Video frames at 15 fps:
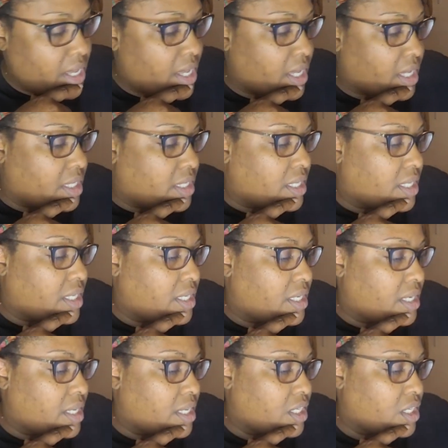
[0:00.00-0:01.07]
and
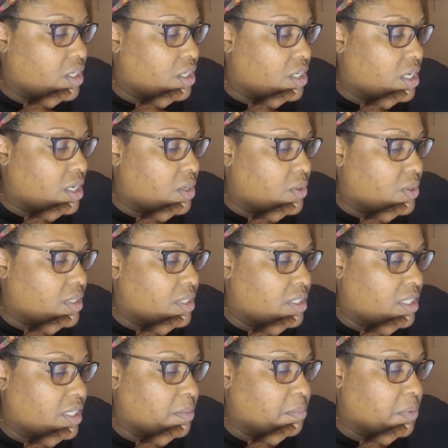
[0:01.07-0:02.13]
get,
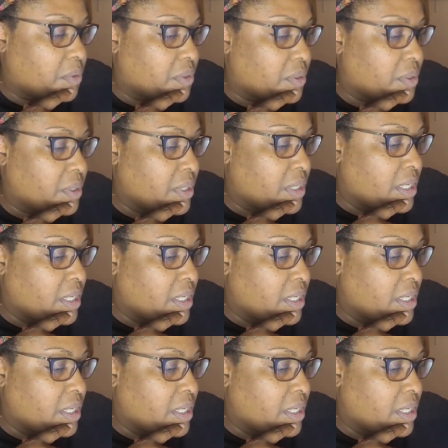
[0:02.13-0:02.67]
keep your